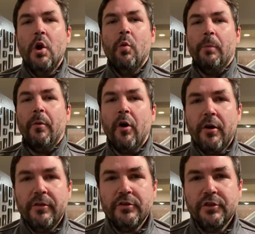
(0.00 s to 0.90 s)
who are
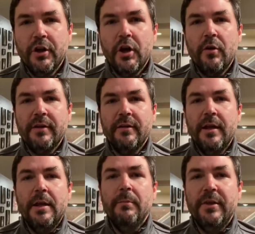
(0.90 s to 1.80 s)
part of the show, and
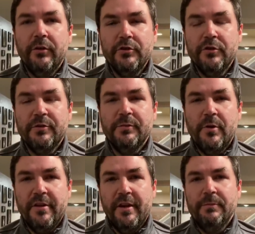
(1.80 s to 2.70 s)
Beetlejuice is
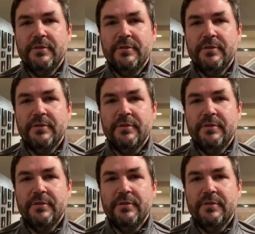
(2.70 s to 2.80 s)
one of them.